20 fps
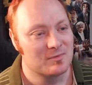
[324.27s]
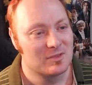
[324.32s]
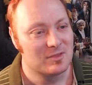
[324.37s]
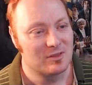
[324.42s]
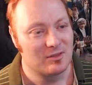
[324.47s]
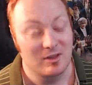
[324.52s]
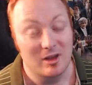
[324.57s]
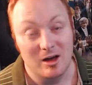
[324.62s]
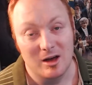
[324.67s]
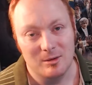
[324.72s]

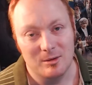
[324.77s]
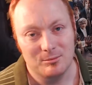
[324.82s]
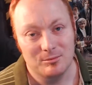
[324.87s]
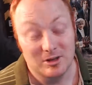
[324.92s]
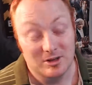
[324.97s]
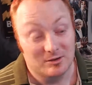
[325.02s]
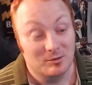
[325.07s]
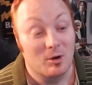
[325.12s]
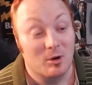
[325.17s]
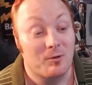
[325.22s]

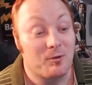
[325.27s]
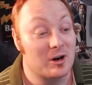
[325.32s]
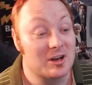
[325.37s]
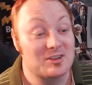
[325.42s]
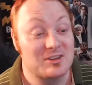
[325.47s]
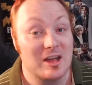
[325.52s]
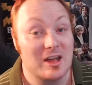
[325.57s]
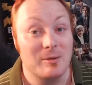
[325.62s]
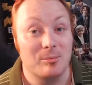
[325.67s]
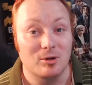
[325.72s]
Well, for
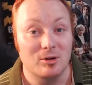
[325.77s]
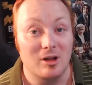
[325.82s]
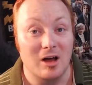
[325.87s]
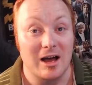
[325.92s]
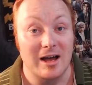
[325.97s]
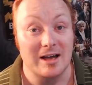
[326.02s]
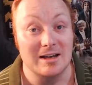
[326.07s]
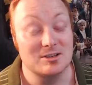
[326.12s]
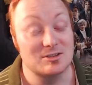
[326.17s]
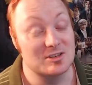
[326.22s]
example,
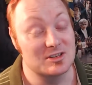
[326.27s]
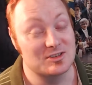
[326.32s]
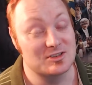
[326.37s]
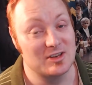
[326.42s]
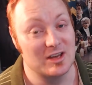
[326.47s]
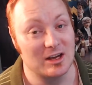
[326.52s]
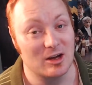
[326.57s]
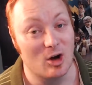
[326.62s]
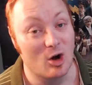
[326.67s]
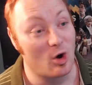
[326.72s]
I used to
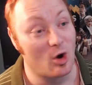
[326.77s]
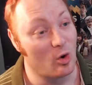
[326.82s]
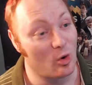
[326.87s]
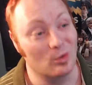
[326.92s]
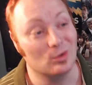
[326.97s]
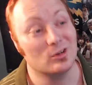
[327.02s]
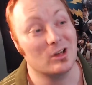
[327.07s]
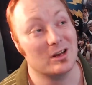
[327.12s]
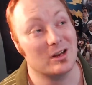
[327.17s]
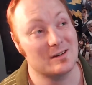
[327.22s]
sing a
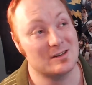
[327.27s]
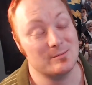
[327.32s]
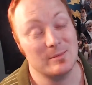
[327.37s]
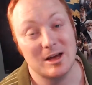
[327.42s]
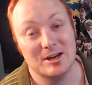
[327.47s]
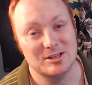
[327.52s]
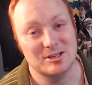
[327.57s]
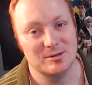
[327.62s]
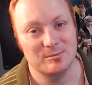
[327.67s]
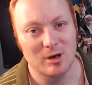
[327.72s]
whole lot of
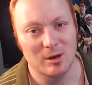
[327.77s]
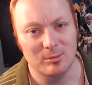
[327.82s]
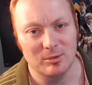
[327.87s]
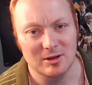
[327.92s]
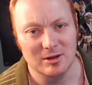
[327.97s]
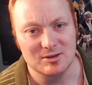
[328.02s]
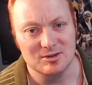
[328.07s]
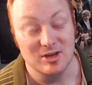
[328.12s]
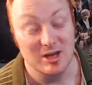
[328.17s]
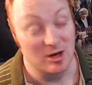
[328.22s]
Smashing
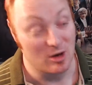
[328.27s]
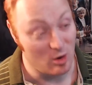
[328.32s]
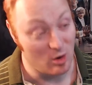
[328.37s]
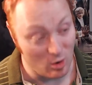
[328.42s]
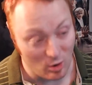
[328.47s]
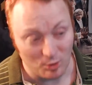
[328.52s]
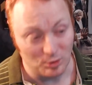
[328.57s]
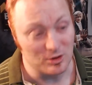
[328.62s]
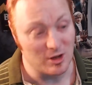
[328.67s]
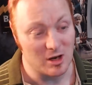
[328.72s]
Pumpkins and a
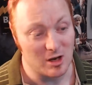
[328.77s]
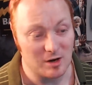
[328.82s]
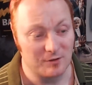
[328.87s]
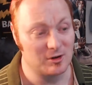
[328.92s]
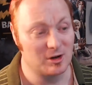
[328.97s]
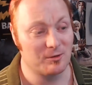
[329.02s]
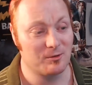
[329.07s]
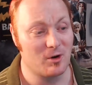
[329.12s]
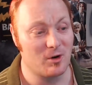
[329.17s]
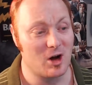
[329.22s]
whole lot of
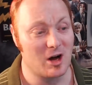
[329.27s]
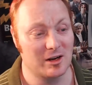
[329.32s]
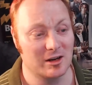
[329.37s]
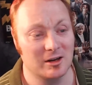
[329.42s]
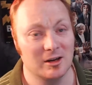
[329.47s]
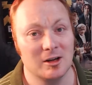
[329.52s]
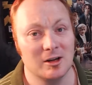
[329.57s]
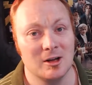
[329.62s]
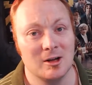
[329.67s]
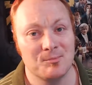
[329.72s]
Nirvana.
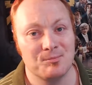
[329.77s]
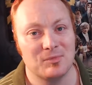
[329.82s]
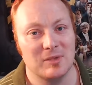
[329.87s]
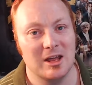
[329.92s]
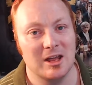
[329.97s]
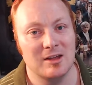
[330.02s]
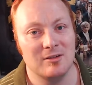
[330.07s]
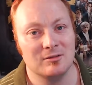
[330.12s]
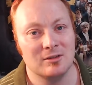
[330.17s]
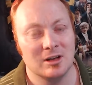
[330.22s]

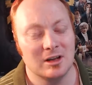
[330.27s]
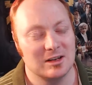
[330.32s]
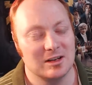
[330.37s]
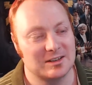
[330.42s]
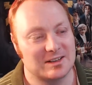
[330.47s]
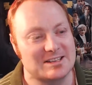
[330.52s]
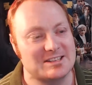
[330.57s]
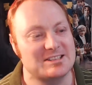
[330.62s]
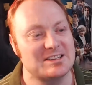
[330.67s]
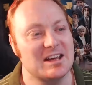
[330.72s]
And
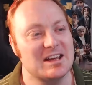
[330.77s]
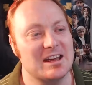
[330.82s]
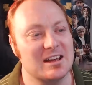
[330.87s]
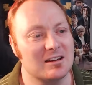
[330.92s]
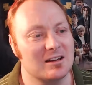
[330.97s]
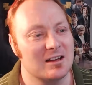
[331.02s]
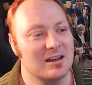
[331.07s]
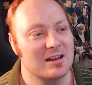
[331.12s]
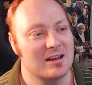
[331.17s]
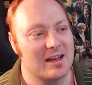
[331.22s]
to
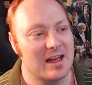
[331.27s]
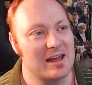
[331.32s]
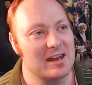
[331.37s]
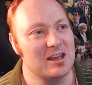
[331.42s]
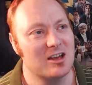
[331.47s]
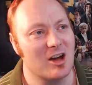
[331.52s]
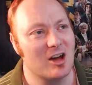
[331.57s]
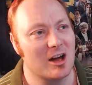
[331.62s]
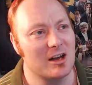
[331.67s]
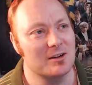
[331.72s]
sing any
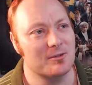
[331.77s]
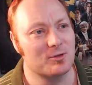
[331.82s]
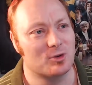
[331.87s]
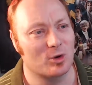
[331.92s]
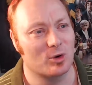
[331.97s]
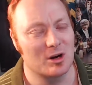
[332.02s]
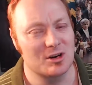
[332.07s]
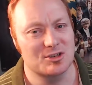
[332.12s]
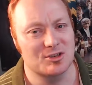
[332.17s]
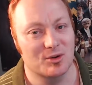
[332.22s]
kind of
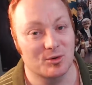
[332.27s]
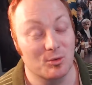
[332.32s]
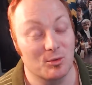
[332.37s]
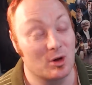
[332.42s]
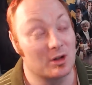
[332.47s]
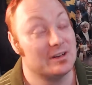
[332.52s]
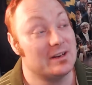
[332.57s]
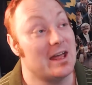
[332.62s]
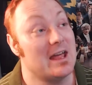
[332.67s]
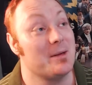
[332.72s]
grunge song, well,
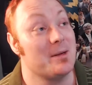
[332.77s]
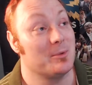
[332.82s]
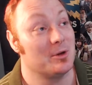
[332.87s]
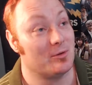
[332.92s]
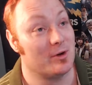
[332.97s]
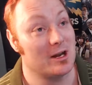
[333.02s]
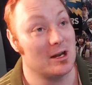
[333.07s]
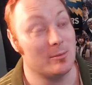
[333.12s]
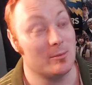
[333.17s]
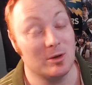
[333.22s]
name it,
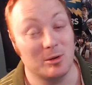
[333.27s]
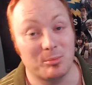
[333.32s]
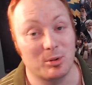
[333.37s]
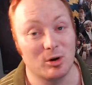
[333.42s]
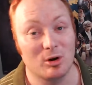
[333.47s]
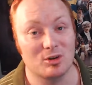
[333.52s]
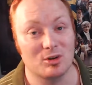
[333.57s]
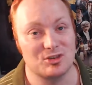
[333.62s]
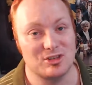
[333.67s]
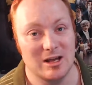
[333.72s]
right? I mean,
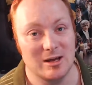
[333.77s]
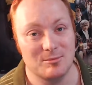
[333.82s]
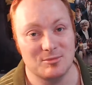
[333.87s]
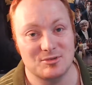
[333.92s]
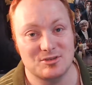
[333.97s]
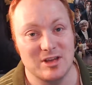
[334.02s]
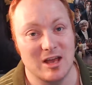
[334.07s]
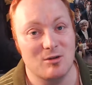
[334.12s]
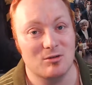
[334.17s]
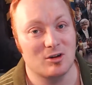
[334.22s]
Pearl Jam,
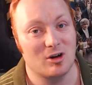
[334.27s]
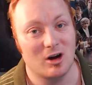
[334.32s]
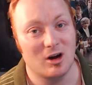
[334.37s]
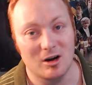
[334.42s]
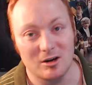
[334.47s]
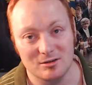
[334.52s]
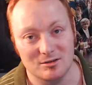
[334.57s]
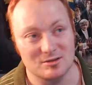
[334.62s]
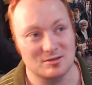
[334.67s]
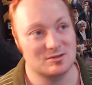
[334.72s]

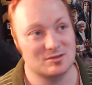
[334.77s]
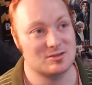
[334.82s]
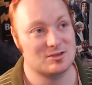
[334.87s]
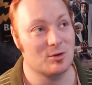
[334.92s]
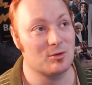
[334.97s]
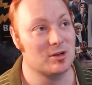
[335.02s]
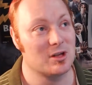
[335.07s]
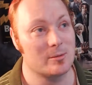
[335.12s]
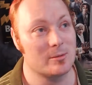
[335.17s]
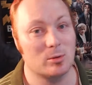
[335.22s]
Soundgarden,
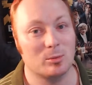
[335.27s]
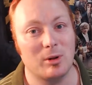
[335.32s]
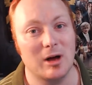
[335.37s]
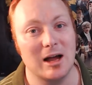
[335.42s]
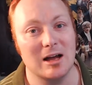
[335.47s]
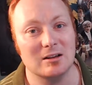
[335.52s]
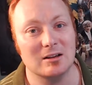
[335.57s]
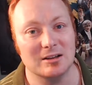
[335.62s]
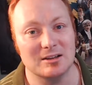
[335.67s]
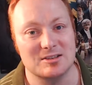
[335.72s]
Stone Temple
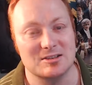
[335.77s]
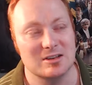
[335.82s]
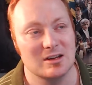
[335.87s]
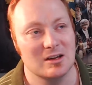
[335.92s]
Pilots.